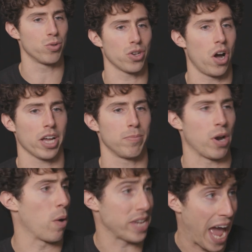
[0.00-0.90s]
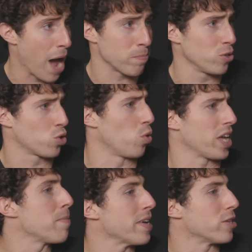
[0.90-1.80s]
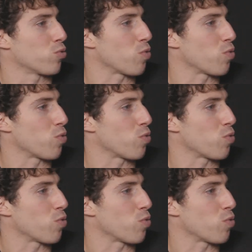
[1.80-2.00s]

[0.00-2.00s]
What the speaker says: you talking about how Kapanen's goal came against